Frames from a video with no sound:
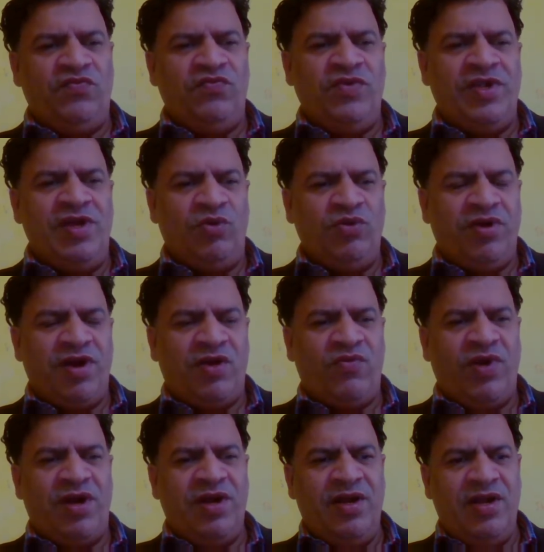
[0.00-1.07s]
without
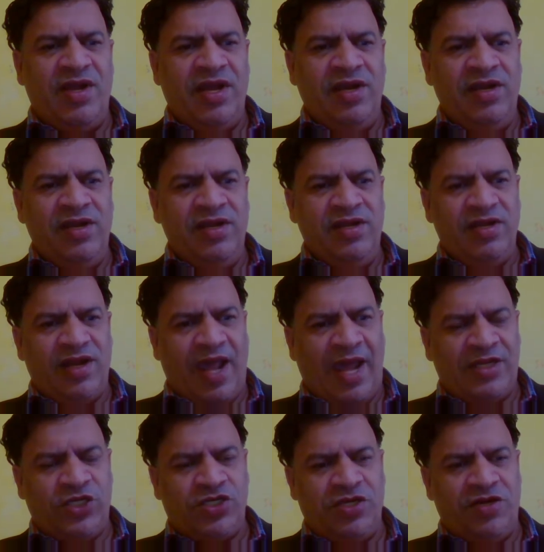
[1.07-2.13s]
requiring any
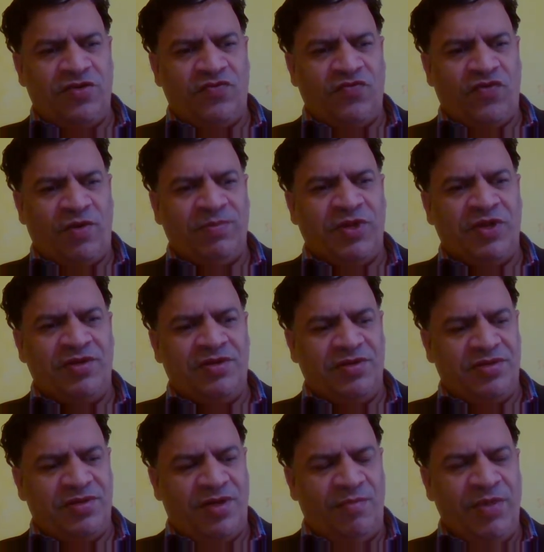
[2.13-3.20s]
action from the
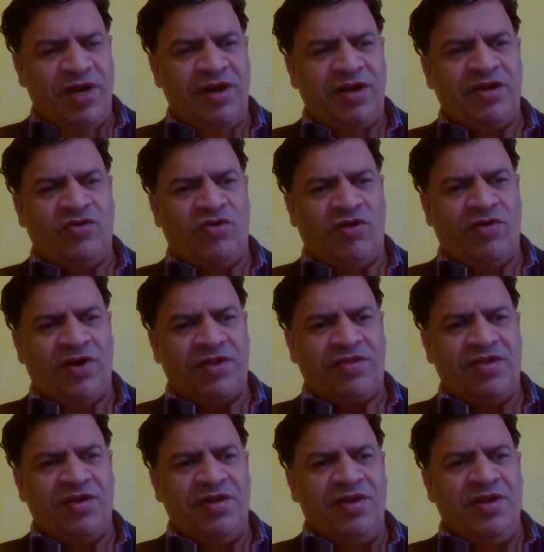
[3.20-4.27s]
American Congress.